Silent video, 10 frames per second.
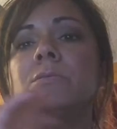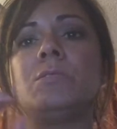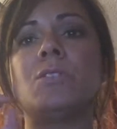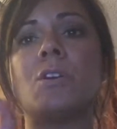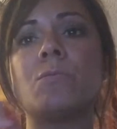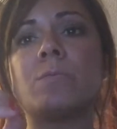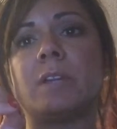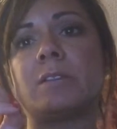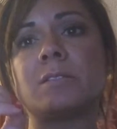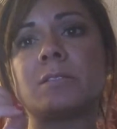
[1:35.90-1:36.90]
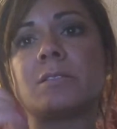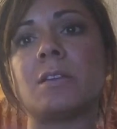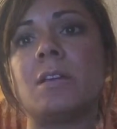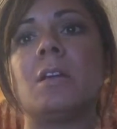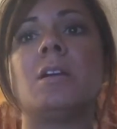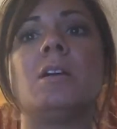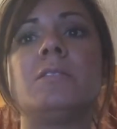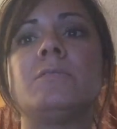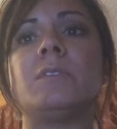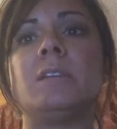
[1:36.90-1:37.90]
no risks
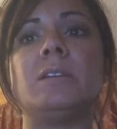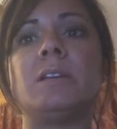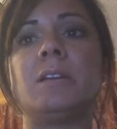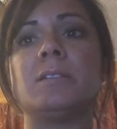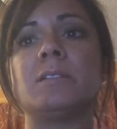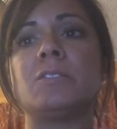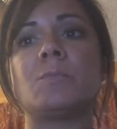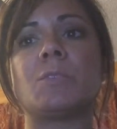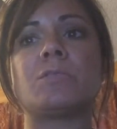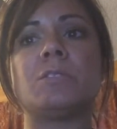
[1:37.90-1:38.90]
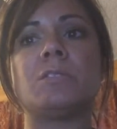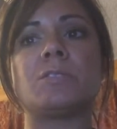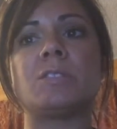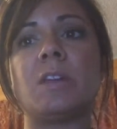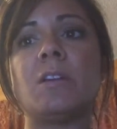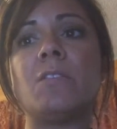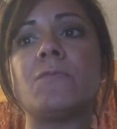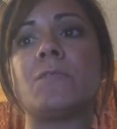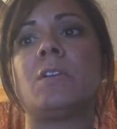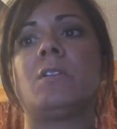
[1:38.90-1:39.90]
of inhaling smoke to
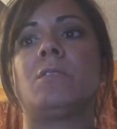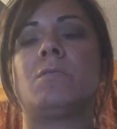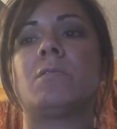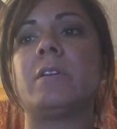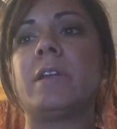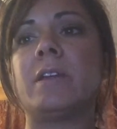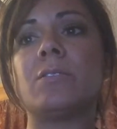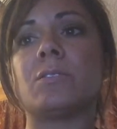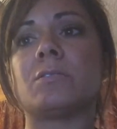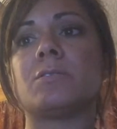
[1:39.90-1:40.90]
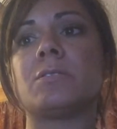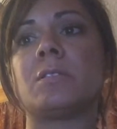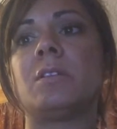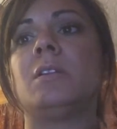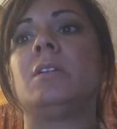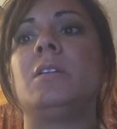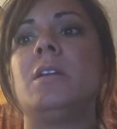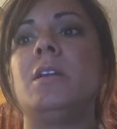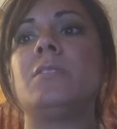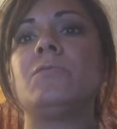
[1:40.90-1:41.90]
yourself or others,
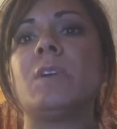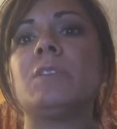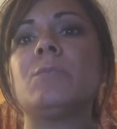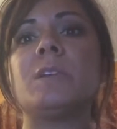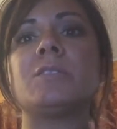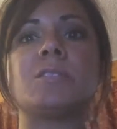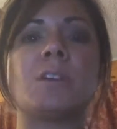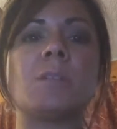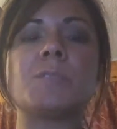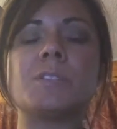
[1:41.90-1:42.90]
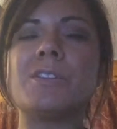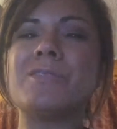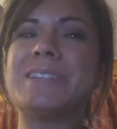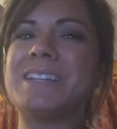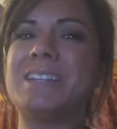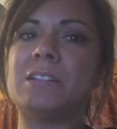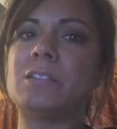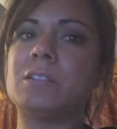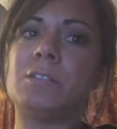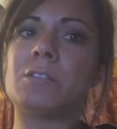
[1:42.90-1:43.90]
and find a way to stop slowly
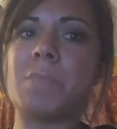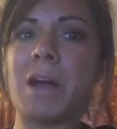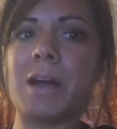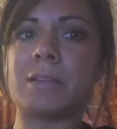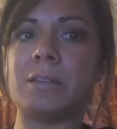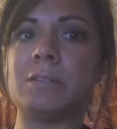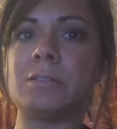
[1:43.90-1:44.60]
killing your body.